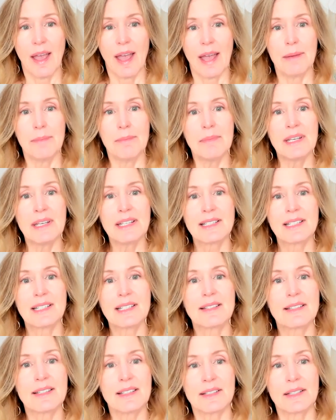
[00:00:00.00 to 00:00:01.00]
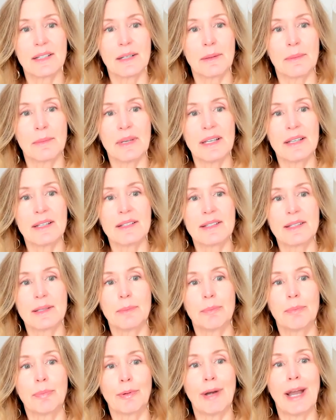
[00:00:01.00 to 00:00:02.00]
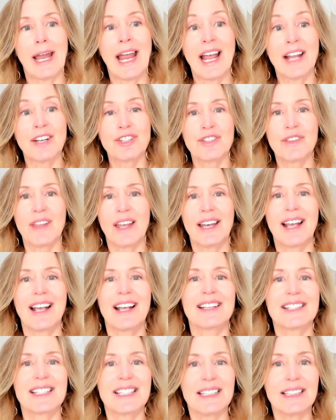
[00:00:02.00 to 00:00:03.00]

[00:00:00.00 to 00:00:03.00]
And mysticism is the branch that has